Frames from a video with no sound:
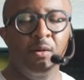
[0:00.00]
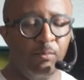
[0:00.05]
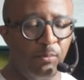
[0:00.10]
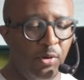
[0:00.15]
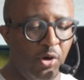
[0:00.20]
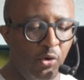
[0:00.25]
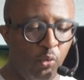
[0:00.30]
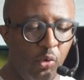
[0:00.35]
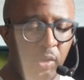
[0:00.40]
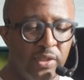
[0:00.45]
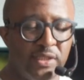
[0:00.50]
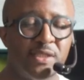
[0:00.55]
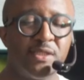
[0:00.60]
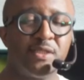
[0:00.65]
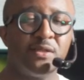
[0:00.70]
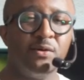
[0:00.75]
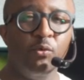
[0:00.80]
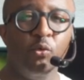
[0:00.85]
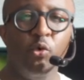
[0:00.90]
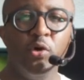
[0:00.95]
but
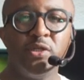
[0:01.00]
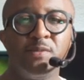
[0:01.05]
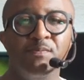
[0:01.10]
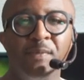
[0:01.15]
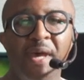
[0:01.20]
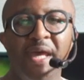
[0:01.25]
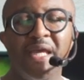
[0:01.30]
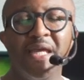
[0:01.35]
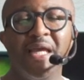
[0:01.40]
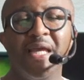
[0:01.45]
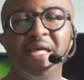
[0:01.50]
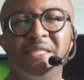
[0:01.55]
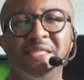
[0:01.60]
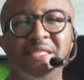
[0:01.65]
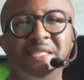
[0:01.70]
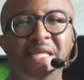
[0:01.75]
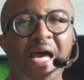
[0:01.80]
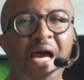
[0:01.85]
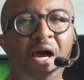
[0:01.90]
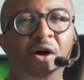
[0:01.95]
what's what's making it
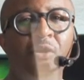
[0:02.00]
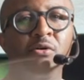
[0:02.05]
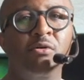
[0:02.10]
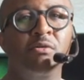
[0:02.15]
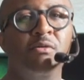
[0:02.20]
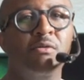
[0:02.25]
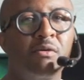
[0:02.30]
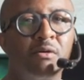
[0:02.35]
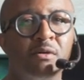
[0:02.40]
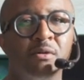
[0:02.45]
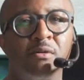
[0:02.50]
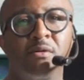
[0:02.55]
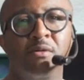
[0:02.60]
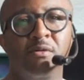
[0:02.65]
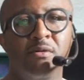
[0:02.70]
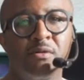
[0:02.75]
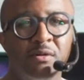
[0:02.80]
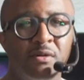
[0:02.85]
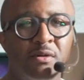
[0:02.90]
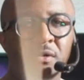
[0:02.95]
sound
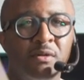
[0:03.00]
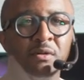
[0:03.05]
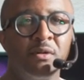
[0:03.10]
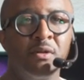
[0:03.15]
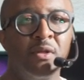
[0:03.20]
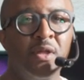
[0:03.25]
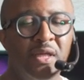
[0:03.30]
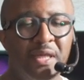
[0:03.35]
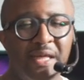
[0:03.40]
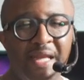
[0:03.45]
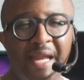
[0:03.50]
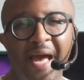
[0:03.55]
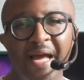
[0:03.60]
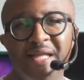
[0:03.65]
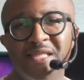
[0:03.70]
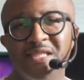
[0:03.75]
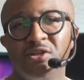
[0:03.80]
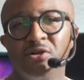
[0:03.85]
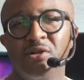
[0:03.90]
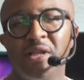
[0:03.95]

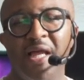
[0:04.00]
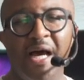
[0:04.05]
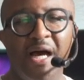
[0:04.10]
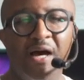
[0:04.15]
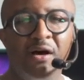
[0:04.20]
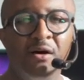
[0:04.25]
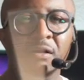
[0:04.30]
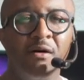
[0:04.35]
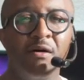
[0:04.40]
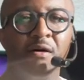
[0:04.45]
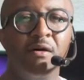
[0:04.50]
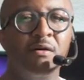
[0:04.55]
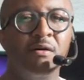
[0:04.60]
not so loud